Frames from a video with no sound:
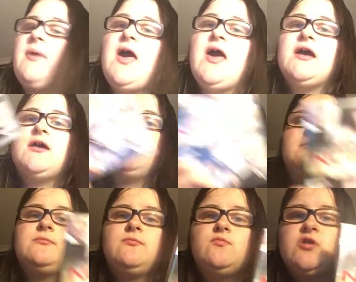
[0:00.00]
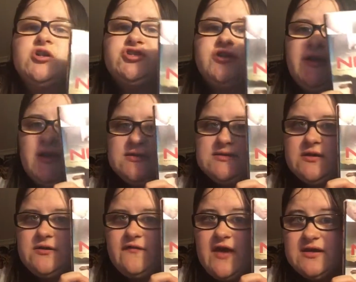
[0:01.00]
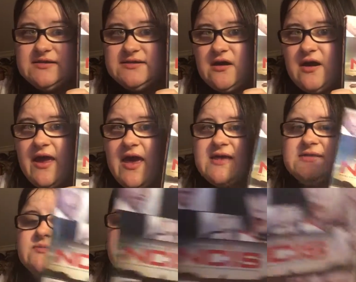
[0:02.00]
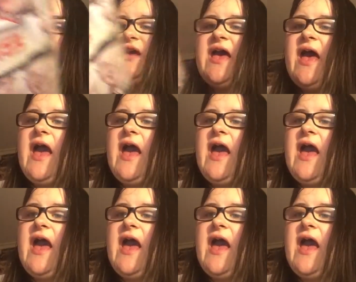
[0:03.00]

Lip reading: back watching a ton of NCIS, which